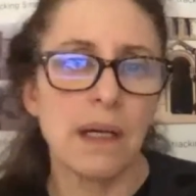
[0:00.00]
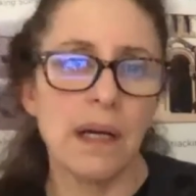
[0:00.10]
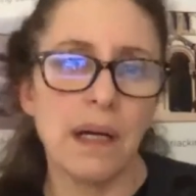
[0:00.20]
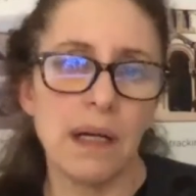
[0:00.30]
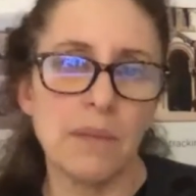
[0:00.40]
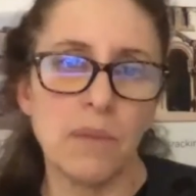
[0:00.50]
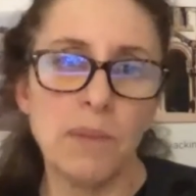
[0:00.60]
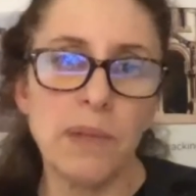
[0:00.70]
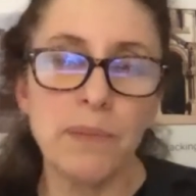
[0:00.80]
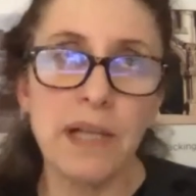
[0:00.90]
Um,
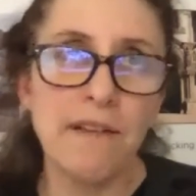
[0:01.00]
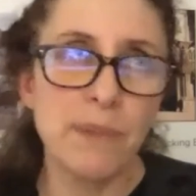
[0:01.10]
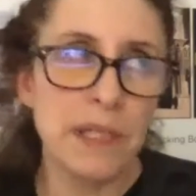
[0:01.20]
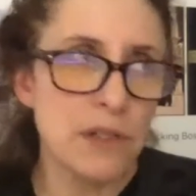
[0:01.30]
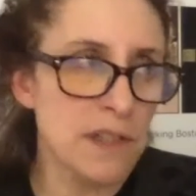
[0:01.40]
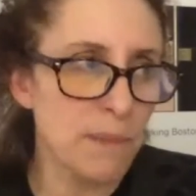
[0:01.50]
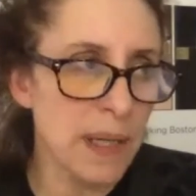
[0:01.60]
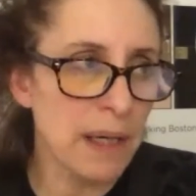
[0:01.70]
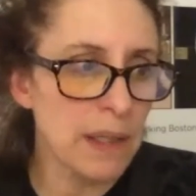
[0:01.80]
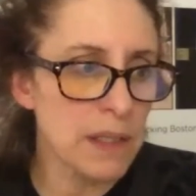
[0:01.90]
when people have pictures of
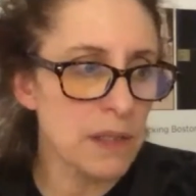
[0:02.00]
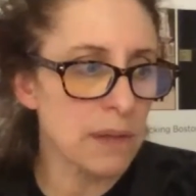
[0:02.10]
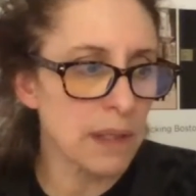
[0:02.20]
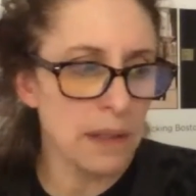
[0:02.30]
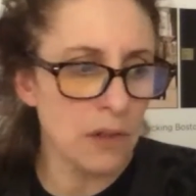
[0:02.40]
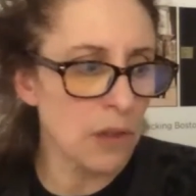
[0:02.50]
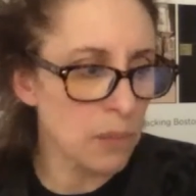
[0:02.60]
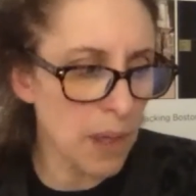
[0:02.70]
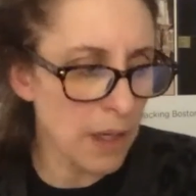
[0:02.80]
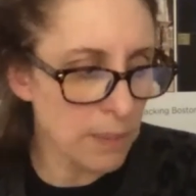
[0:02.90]
Paris, you think there are no
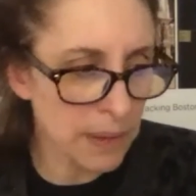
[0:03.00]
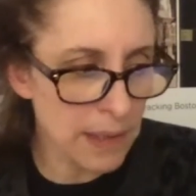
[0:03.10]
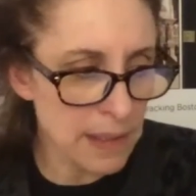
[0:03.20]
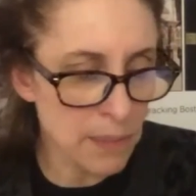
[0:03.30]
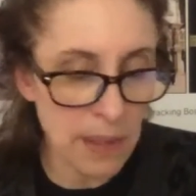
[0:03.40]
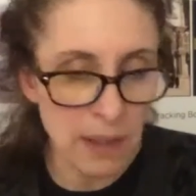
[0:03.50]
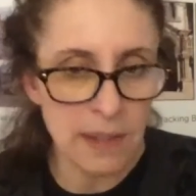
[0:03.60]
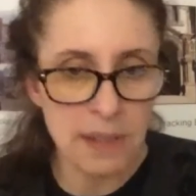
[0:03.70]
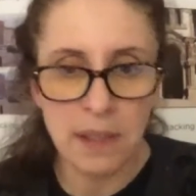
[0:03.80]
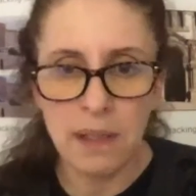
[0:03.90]
modern buildings in
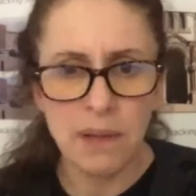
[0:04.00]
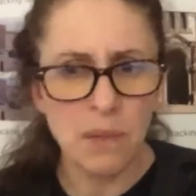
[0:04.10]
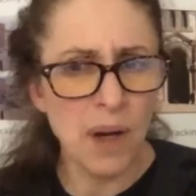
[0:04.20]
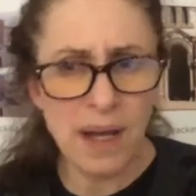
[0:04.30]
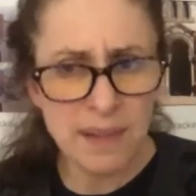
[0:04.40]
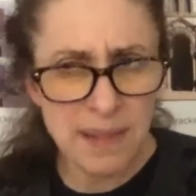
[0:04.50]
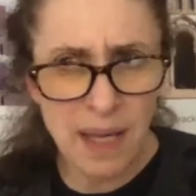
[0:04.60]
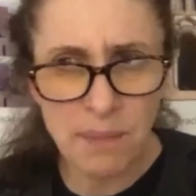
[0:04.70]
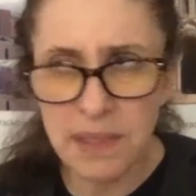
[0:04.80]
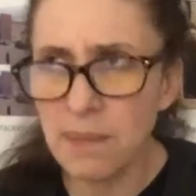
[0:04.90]
Paris. Why is
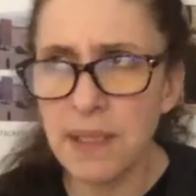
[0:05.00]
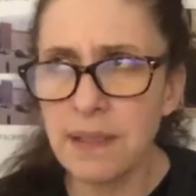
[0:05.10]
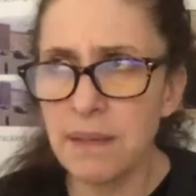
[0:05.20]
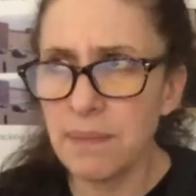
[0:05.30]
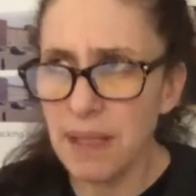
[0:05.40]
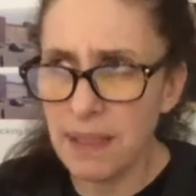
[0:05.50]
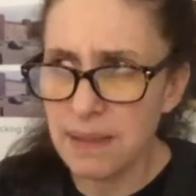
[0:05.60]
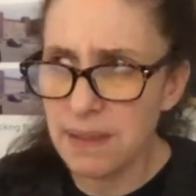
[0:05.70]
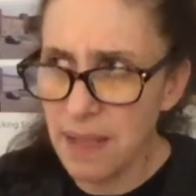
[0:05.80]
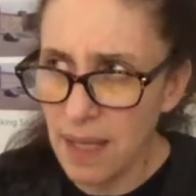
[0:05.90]
that? Something didn't make
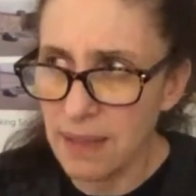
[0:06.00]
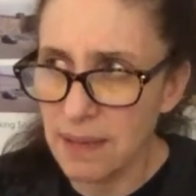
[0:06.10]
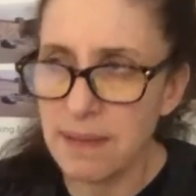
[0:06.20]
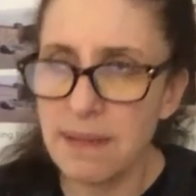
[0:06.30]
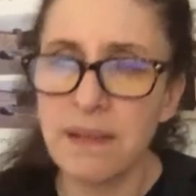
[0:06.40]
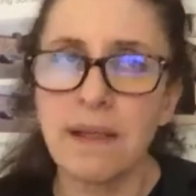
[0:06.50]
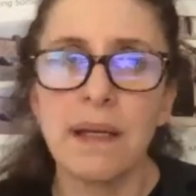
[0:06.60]
sense.